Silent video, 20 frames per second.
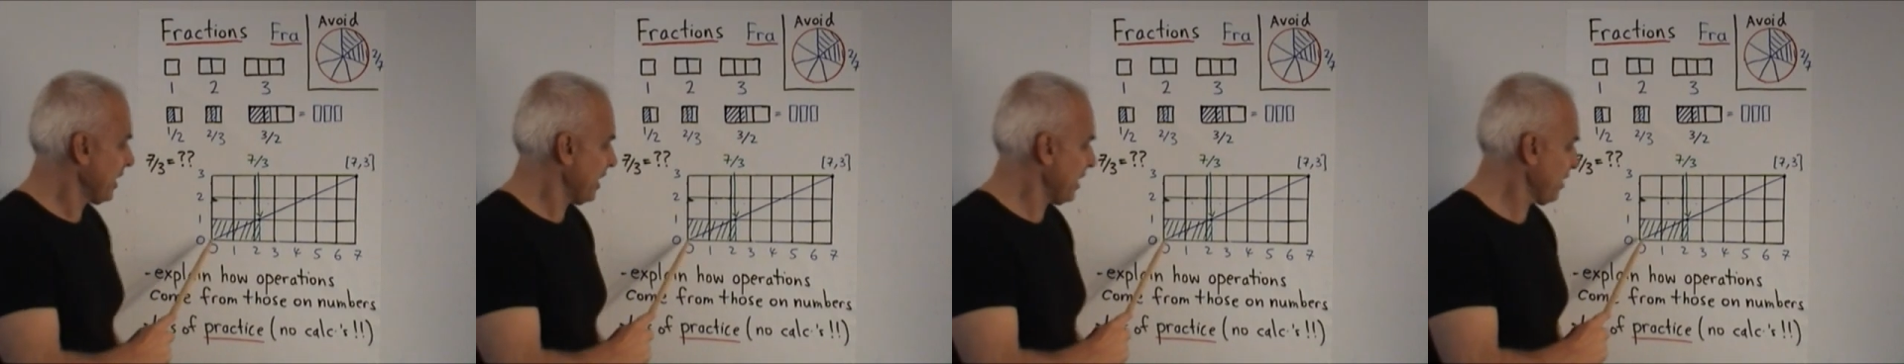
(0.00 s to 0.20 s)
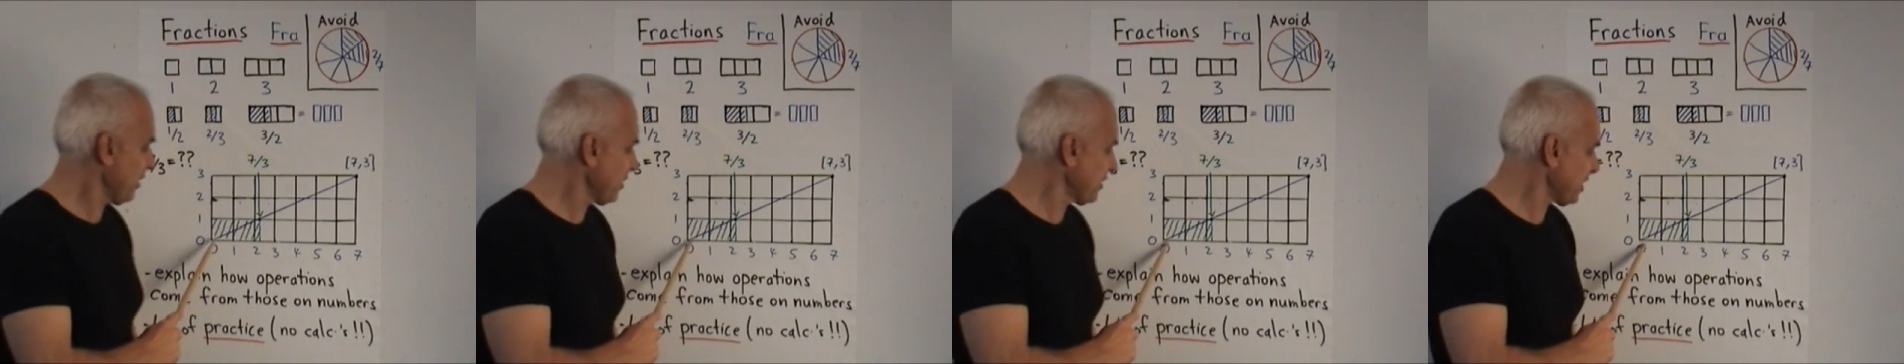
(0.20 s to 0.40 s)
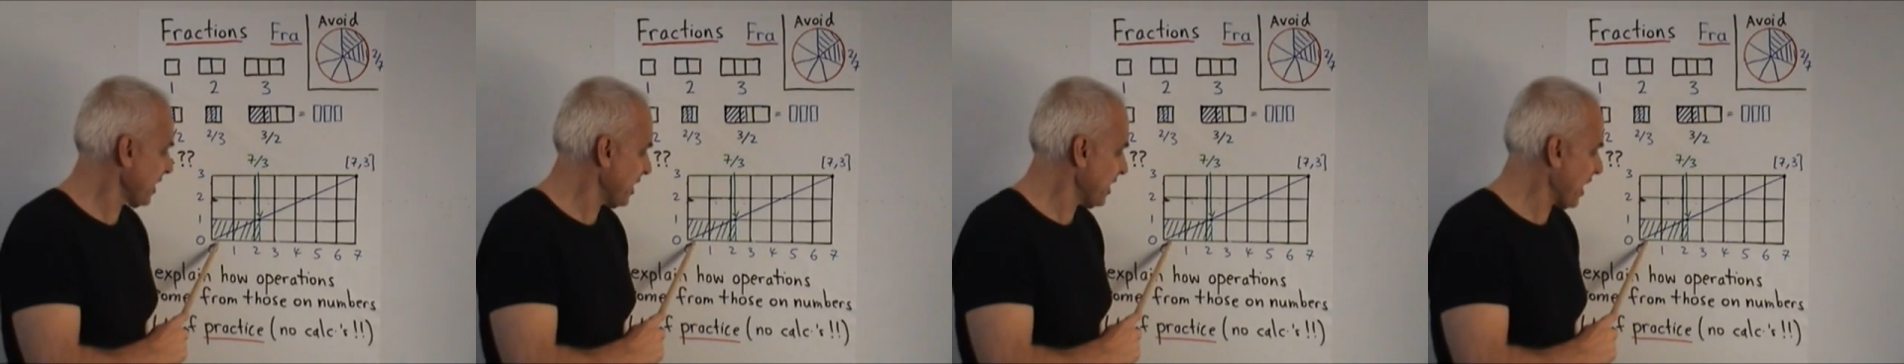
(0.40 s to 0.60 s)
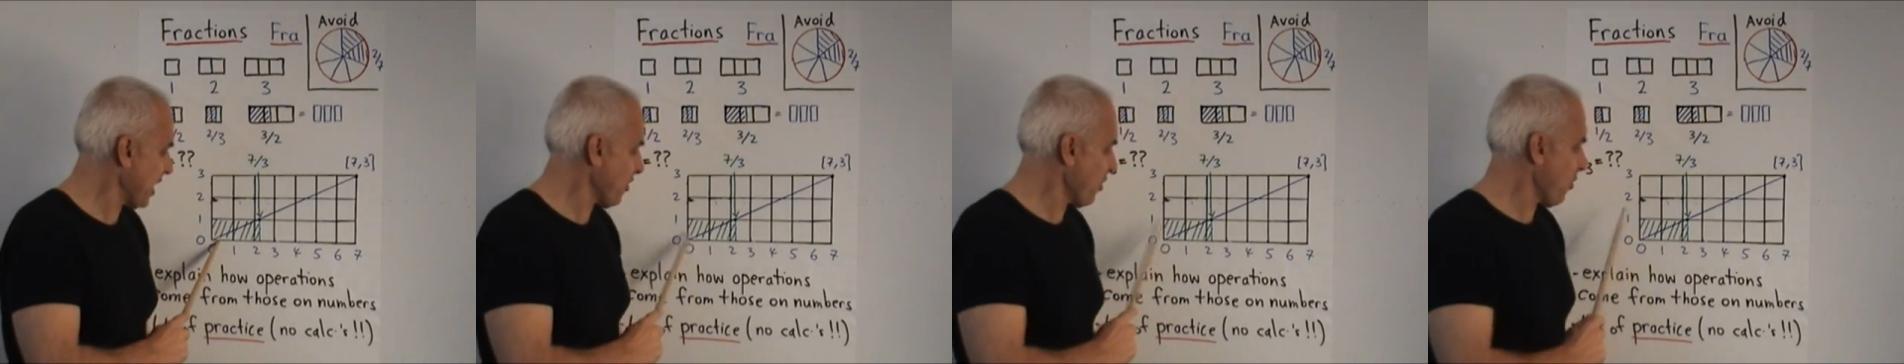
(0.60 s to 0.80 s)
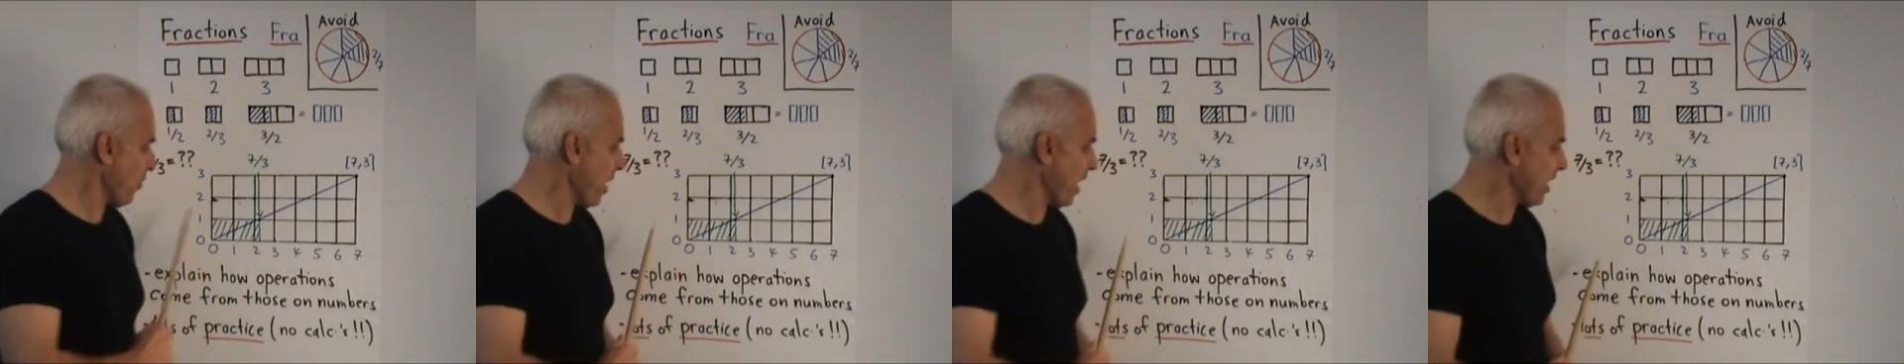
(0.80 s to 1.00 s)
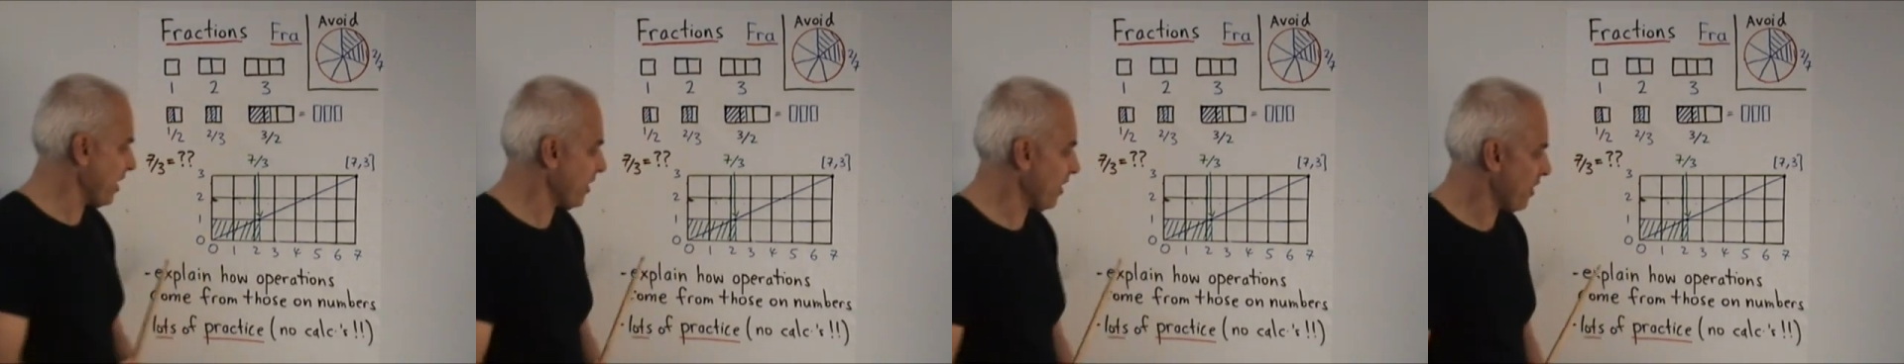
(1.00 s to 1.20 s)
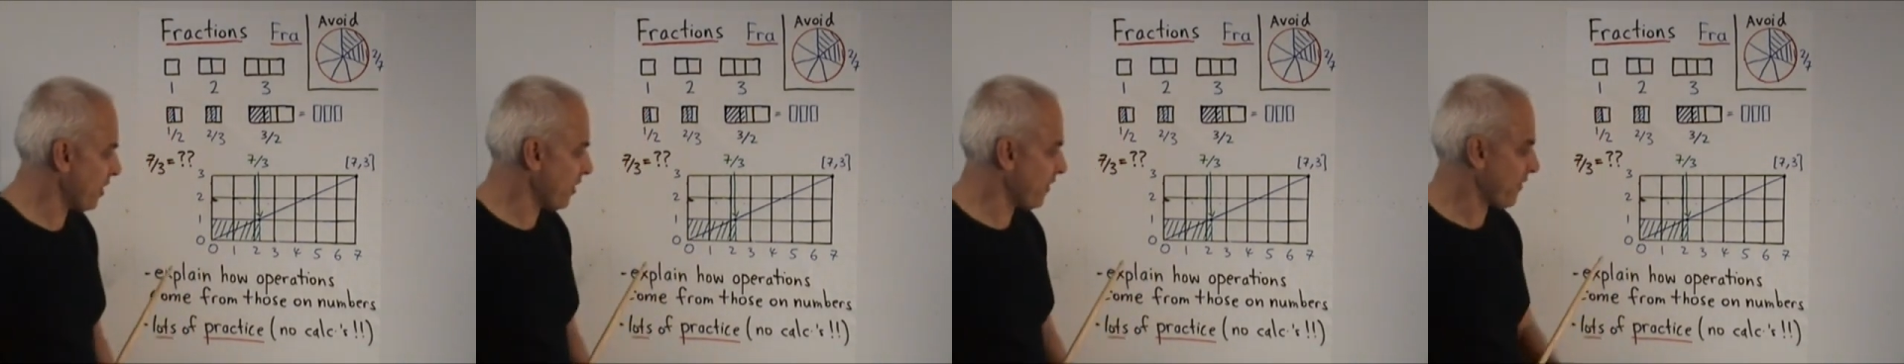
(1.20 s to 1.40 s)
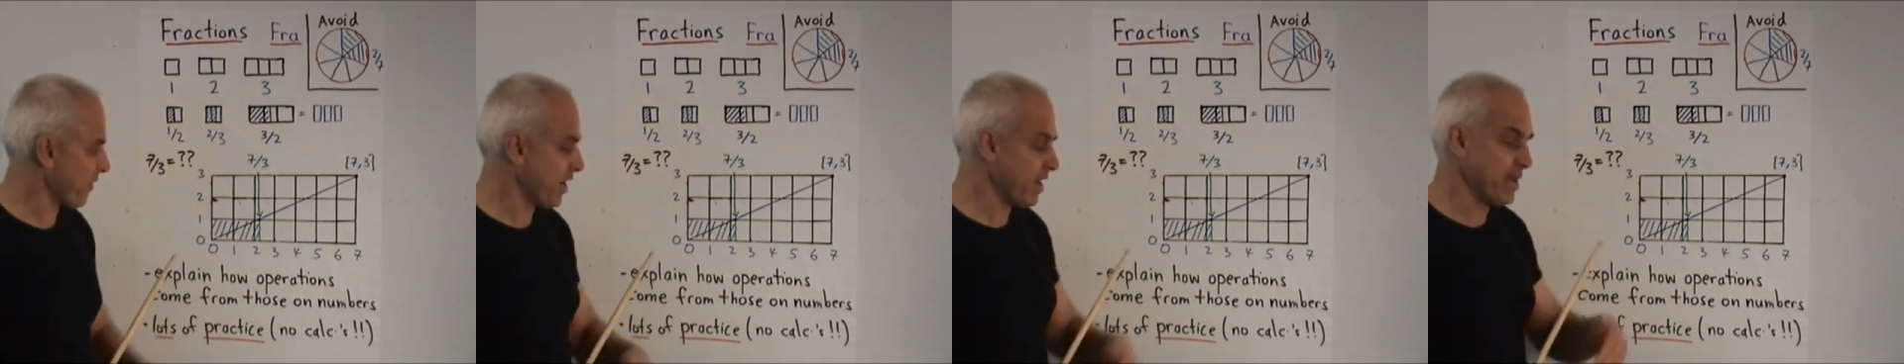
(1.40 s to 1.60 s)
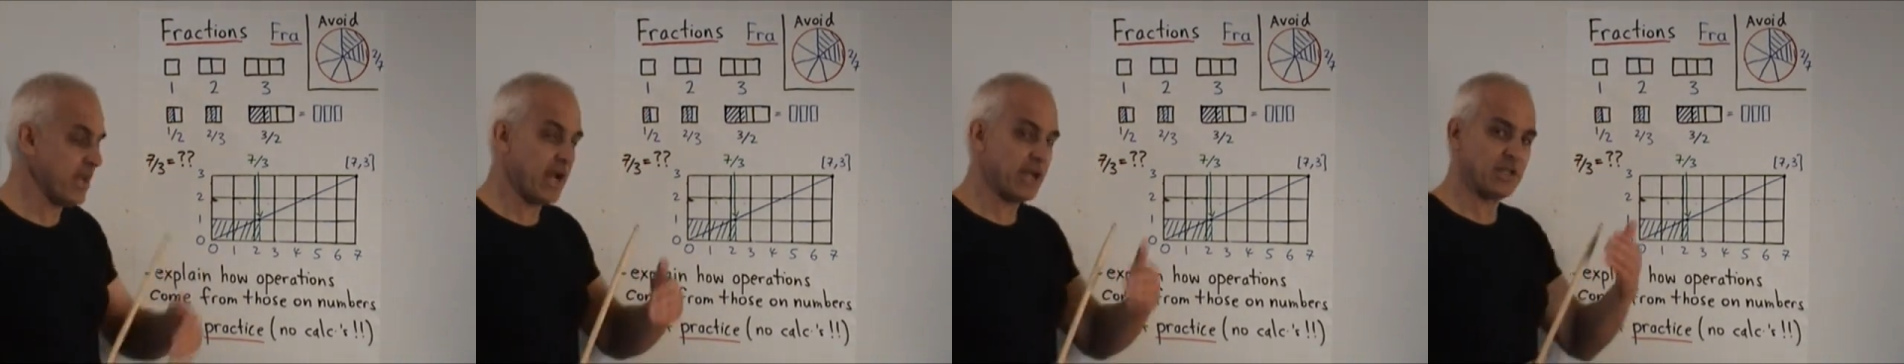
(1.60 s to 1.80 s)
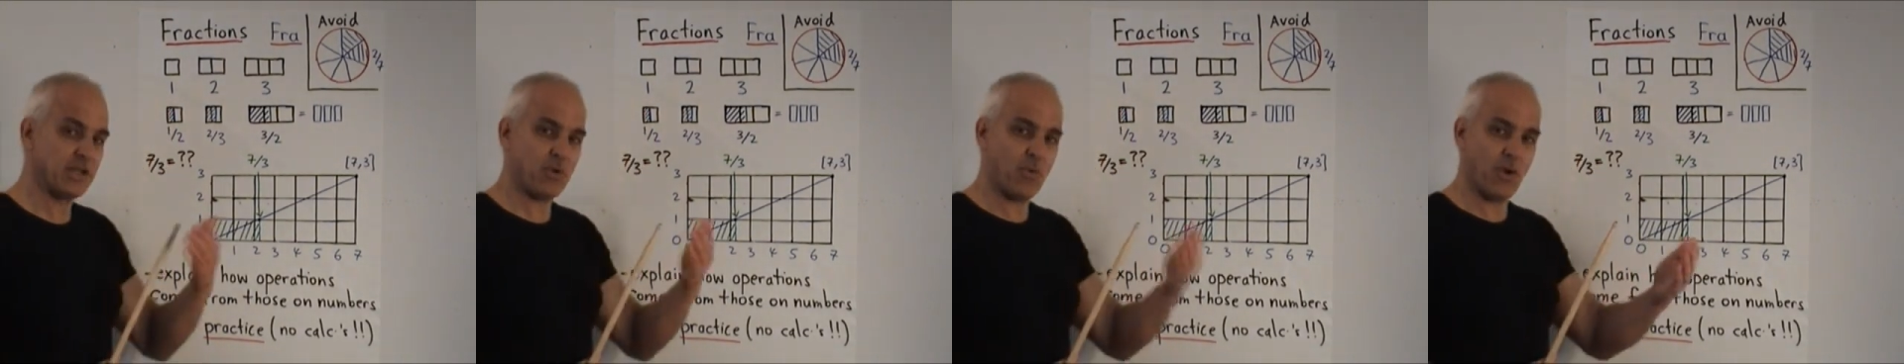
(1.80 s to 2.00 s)
Here's another way of
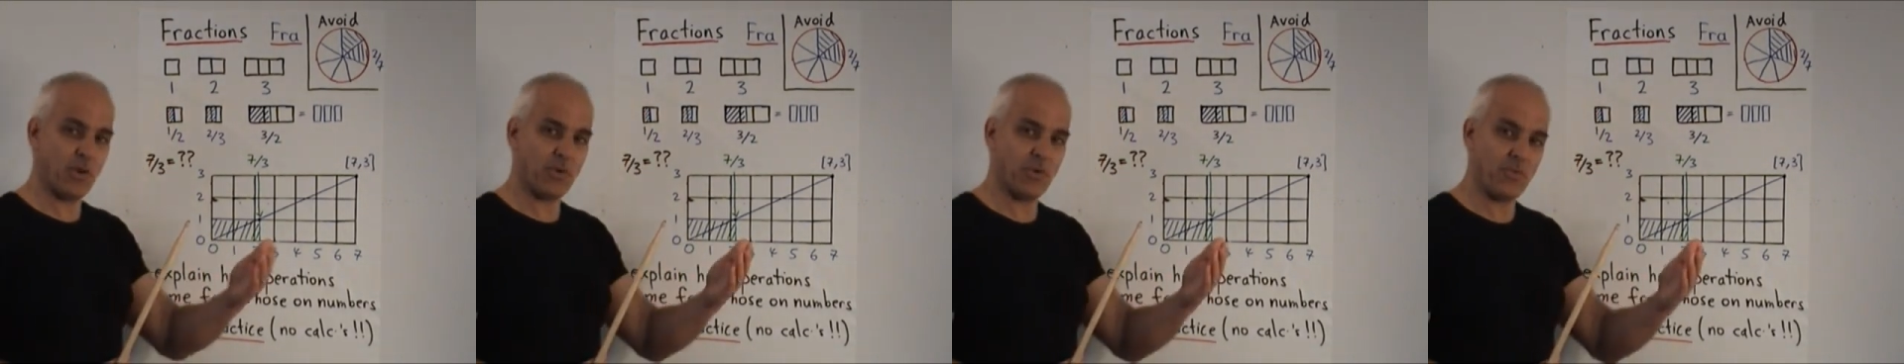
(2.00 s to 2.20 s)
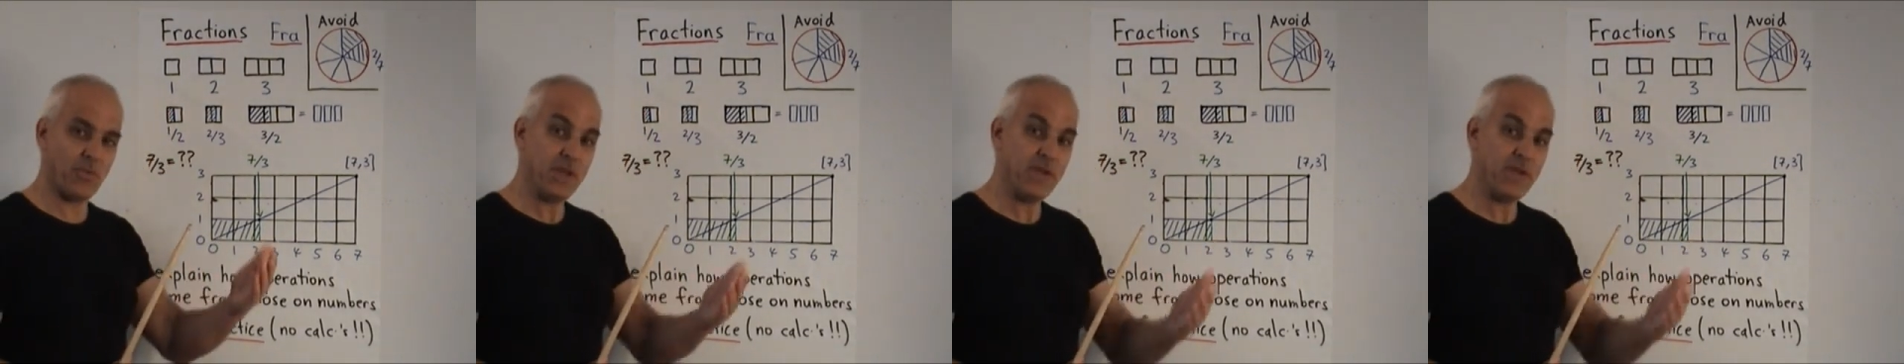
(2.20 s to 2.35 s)
connecting what